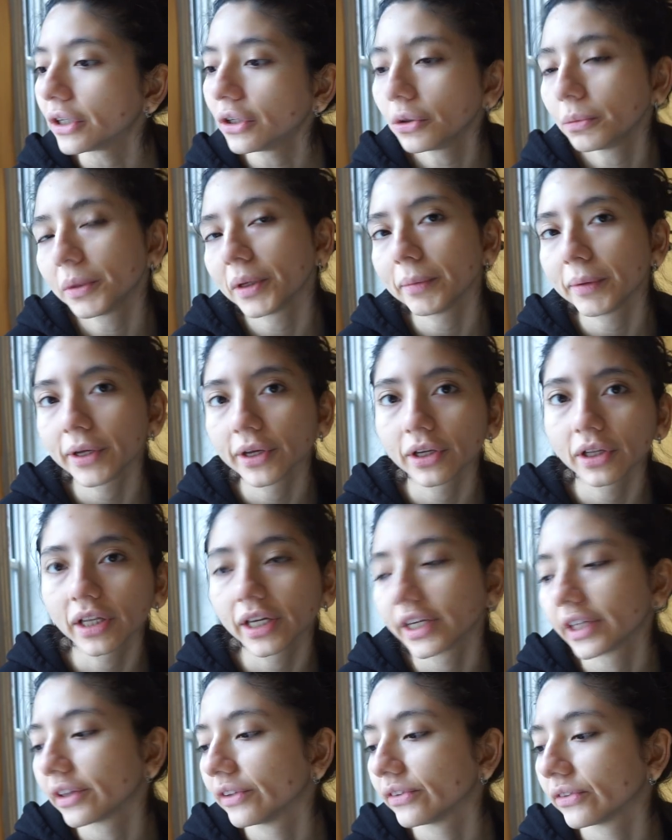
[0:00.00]
oh, maybe
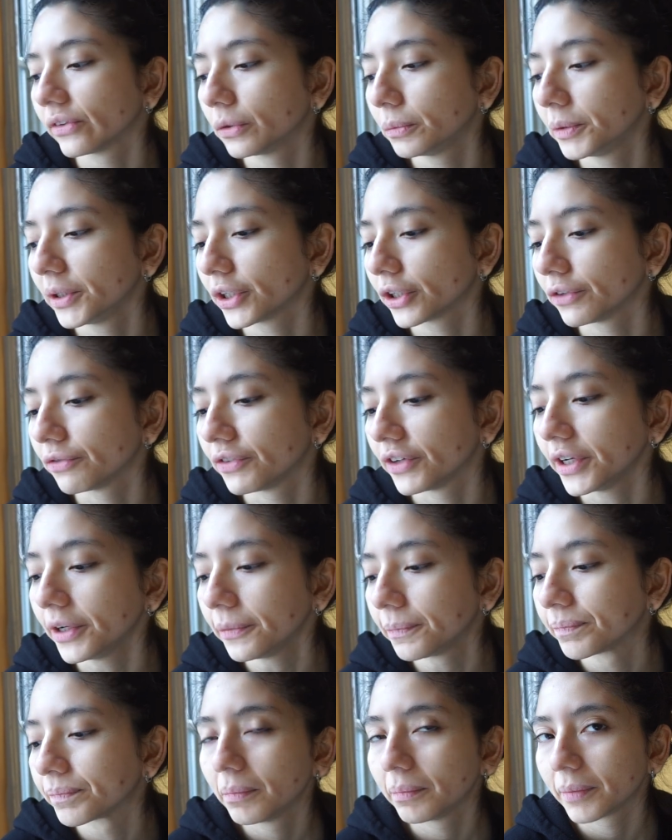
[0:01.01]
like this will be a good
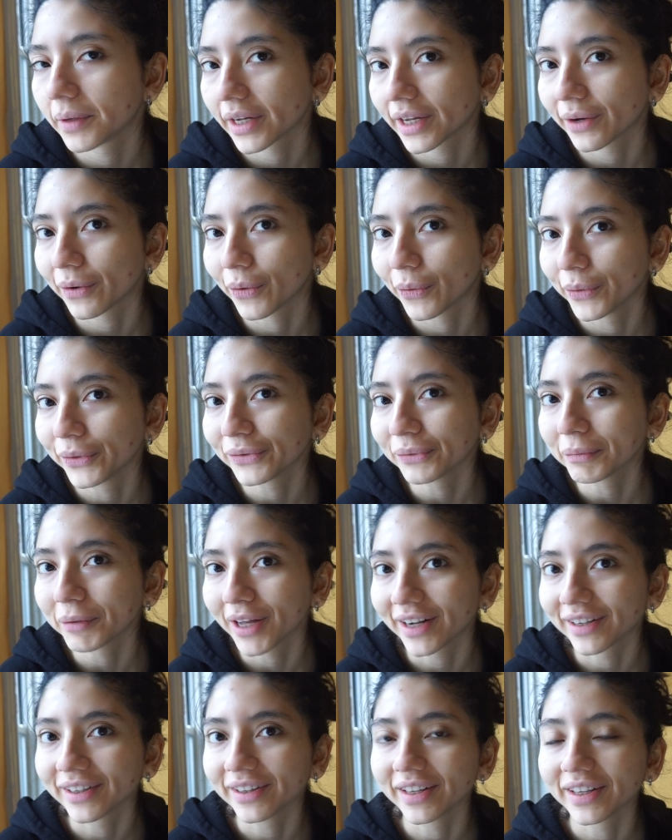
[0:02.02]
fit but I always
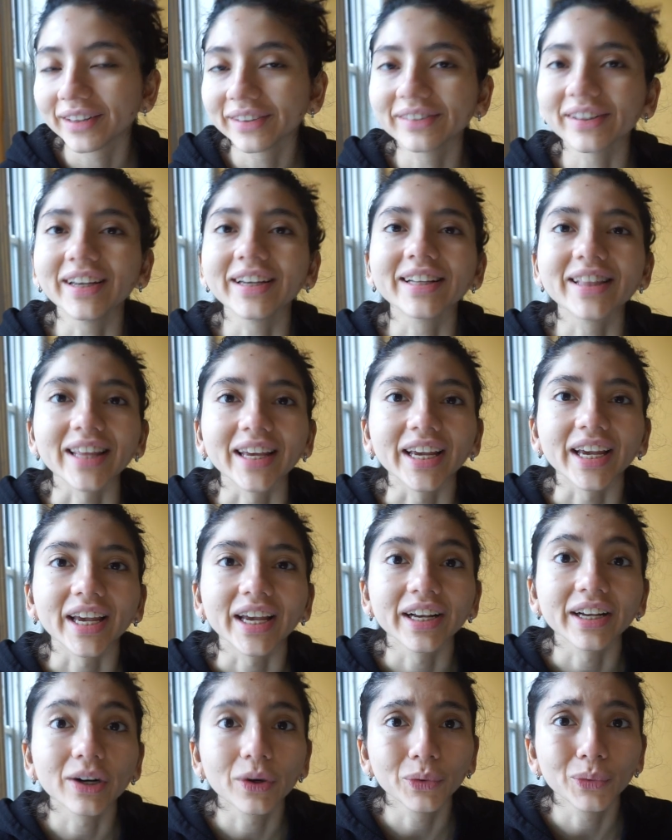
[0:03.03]
apply to these like
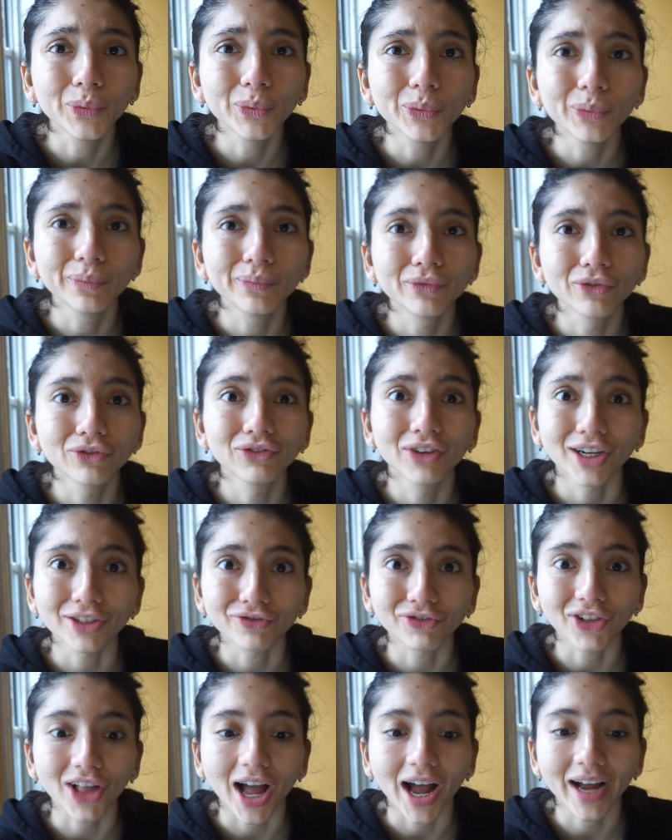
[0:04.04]
thinking, oh,
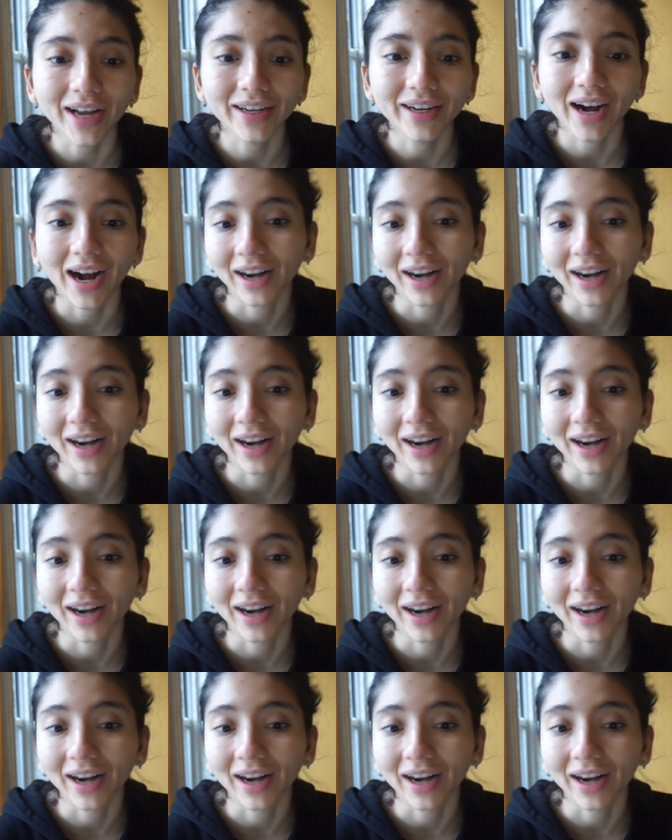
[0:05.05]
red flag.